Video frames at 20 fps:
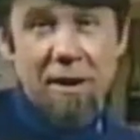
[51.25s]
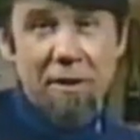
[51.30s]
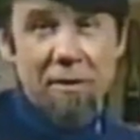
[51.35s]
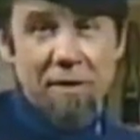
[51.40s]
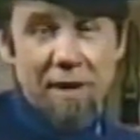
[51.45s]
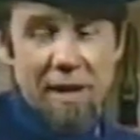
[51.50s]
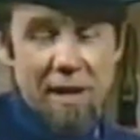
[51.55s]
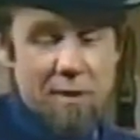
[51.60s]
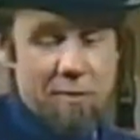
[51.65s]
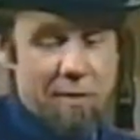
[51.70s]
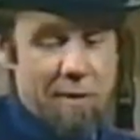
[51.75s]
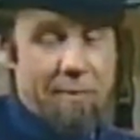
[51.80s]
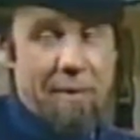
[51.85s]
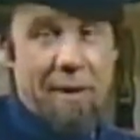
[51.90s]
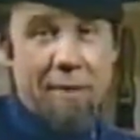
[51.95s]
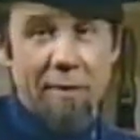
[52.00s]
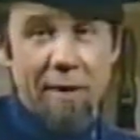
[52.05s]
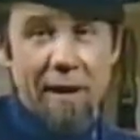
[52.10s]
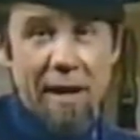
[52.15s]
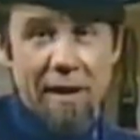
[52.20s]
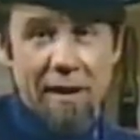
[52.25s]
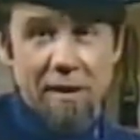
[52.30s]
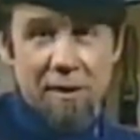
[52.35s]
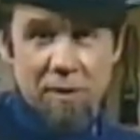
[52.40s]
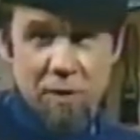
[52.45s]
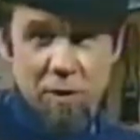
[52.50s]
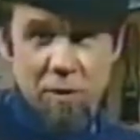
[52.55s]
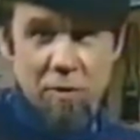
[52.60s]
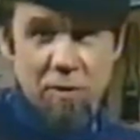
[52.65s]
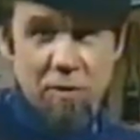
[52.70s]
old days when people had a
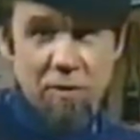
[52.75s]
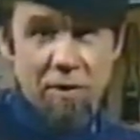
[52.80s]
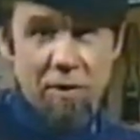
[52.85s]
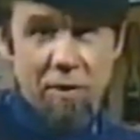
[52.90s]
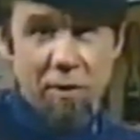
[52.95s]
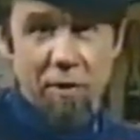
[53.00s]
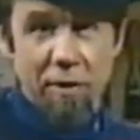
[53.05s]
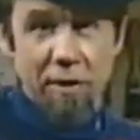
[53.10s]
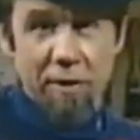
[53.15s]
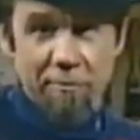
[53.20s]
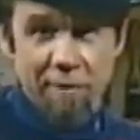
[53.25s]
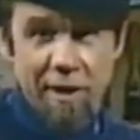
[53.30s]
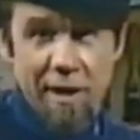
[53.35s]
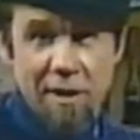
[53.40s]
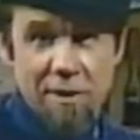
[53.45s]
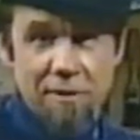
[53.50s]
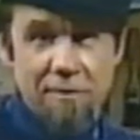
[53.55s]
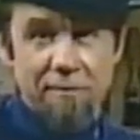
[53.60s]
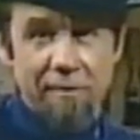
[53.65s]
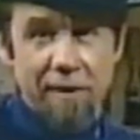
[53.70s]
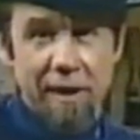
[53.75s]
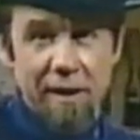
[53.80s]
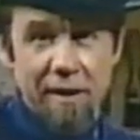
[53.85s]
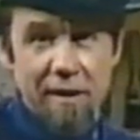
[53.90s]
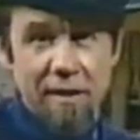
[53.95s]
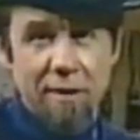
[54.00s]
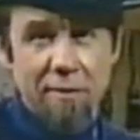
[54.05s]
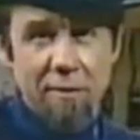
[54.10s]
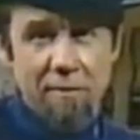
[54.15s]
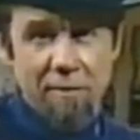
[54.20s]
duel or an arranged fight,
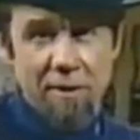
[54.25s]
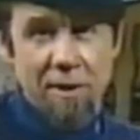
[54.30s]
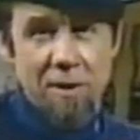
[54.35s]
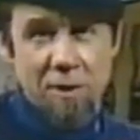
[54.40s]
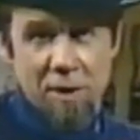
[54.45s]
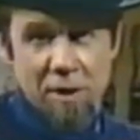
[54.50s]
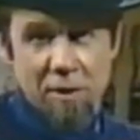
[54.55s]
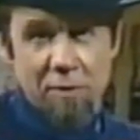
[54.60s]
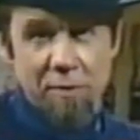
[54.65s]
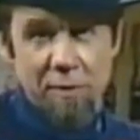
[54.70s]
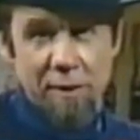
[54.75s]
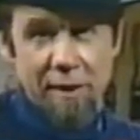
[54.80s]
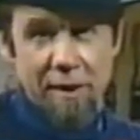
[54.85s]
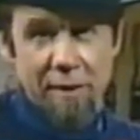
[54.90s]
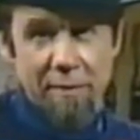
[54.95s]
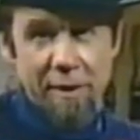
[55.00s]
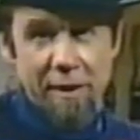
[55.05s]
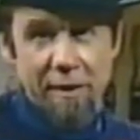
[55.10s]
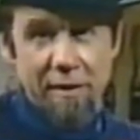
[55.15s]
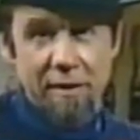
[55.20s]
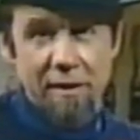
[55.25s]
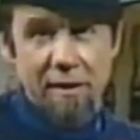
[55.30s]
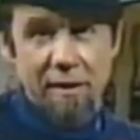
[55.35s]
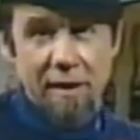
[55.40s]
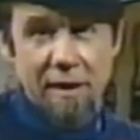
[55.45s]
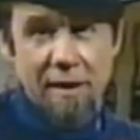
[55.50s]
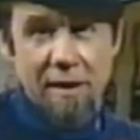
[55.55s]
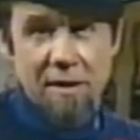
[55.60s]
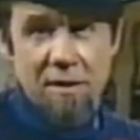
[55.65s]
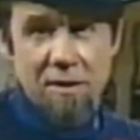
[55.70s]
they were very gentlemanly about it.
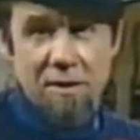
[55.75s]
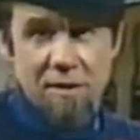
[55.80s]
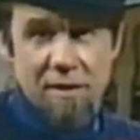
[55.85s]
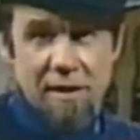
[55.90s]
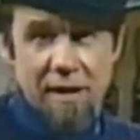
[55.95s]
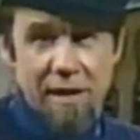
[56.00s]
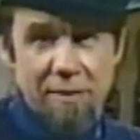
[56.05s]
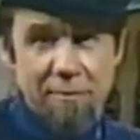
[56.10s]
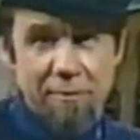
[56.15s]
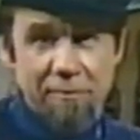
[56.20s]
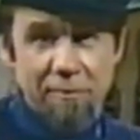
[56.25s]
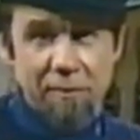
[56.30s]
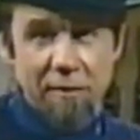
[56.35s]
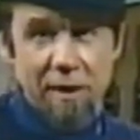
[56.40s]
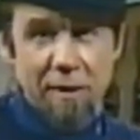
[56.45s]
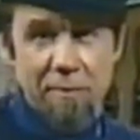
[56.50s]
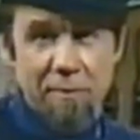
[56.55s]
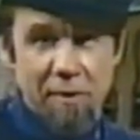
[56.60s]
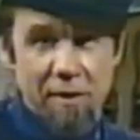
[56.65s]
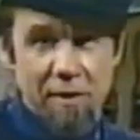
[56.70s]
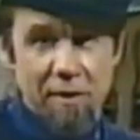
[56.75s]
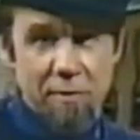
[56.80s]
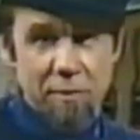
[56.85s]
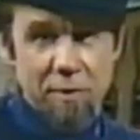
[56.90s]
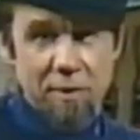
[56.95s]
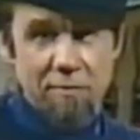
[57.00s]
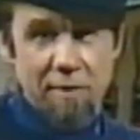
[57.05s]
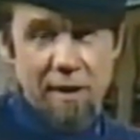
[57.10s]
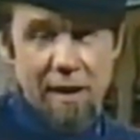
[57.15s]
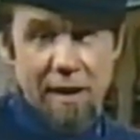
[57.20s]
They didn't start before the opponent
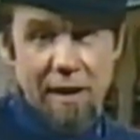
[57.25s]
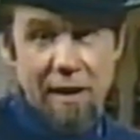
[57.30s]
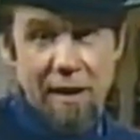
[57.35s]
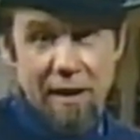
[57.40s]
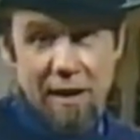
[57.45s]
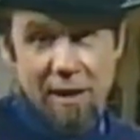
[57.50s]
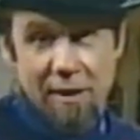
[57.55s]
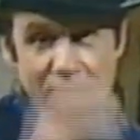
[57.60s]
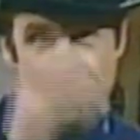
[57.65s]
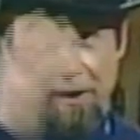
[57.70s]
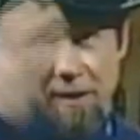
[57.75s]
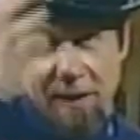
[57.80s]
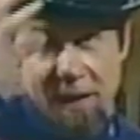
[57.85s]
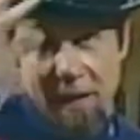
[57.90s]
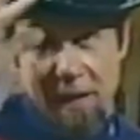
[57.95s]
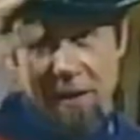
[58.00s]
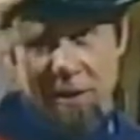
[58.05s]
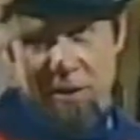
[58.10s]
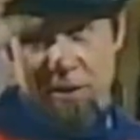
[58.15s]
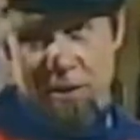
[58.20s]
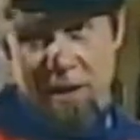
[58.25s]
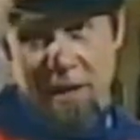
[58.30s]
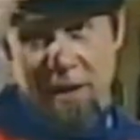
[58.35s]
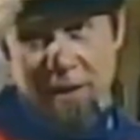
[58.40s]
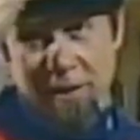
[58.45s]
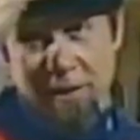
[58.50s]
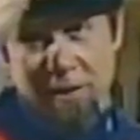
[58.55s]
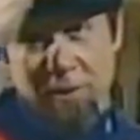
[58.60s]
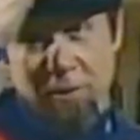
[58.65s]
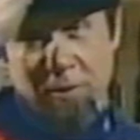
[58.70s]
was ready. In fact, they had a
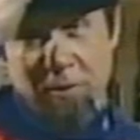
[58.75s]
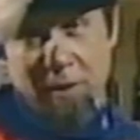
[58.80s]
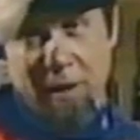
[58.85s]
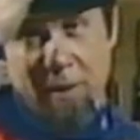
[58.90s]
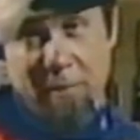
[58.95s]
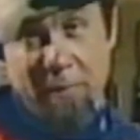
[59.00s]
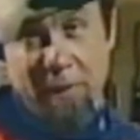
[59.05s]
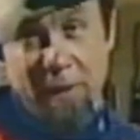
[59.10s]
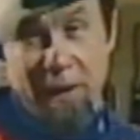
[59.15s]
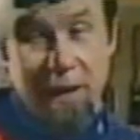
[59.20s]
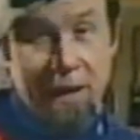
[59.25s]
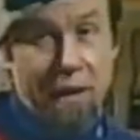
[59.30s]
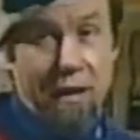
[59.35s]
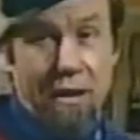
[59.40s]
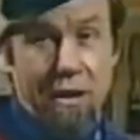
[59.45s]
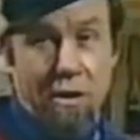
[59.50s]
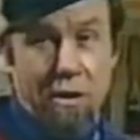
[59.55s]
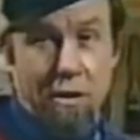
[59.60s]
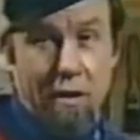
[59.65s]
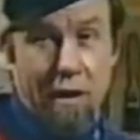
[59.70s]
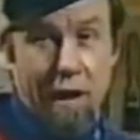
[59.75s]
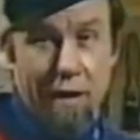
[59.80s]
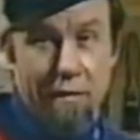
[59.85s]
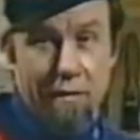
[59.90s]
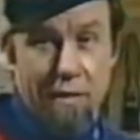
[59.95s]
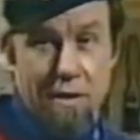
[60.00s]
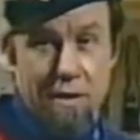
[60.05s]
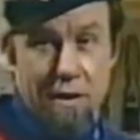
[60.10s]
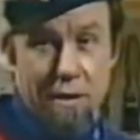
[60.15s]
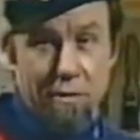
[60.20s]
second or an umpire who gave
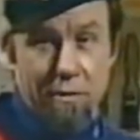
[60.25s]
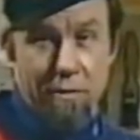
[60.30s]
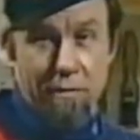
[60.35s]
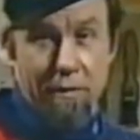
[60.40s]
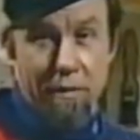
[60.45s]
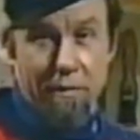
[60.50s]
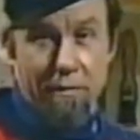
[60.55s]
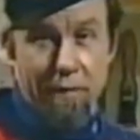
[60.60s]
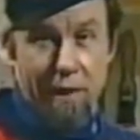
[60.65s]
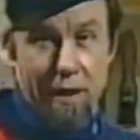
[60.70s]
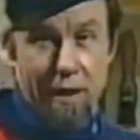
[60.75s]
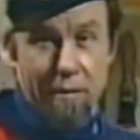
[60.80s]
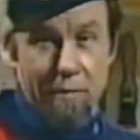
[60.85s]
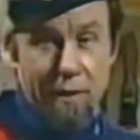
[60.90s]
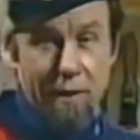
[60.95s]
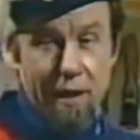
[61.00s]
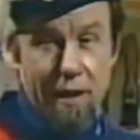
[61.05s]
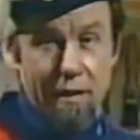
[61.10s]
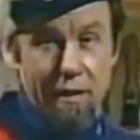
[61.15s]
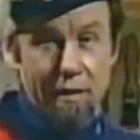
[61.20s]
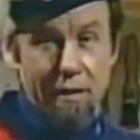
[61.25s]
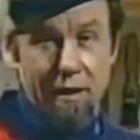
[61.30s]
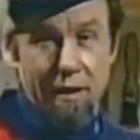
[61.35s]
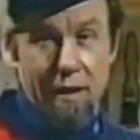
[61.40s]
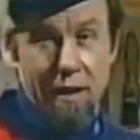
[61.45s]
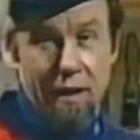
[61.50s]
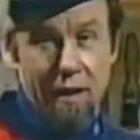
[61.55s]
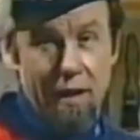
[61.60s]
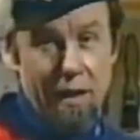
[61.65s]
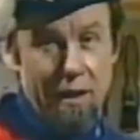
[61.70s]
the signal for the fight to begin.
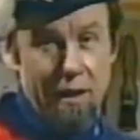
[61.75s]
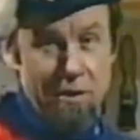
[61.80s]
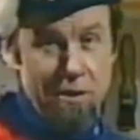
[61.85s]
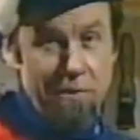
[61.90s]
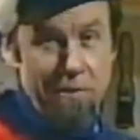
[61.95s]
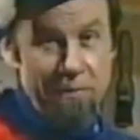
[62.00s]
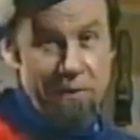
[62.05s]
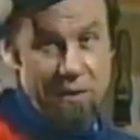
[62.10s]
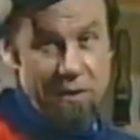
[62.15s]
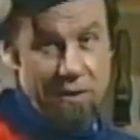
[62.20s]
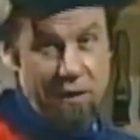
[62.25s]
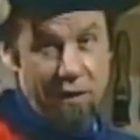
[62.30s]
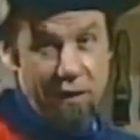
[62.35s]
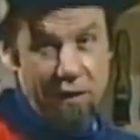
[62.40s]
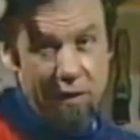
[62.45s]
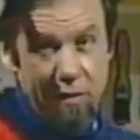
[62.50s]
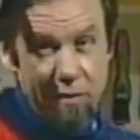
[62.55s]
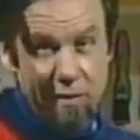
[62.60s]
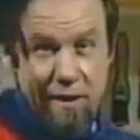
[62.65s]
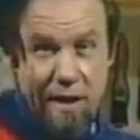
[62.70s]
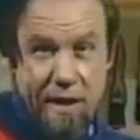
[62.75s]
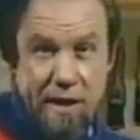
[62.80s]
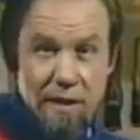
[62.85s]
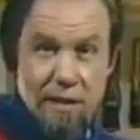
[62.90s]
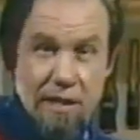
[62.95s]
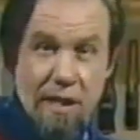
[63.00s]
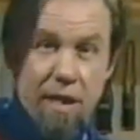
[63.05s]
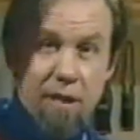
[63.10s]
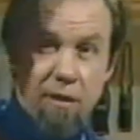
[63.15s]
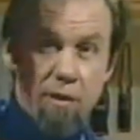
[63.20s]
And as often as not, he would take
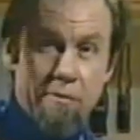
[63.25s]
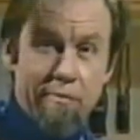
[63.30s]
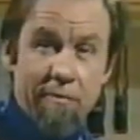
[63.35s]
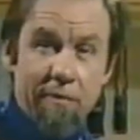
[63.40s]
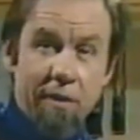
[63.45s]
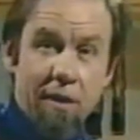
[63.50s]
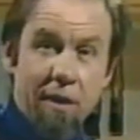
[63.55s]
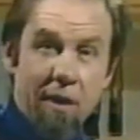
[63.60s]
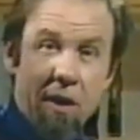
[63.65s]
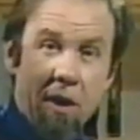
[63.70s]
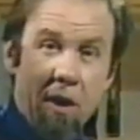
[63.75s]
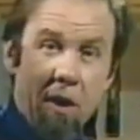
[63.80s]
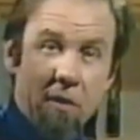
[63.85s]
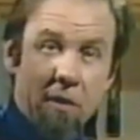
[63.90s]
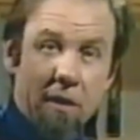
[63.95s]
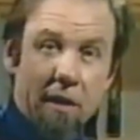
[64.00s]
his hat off, hold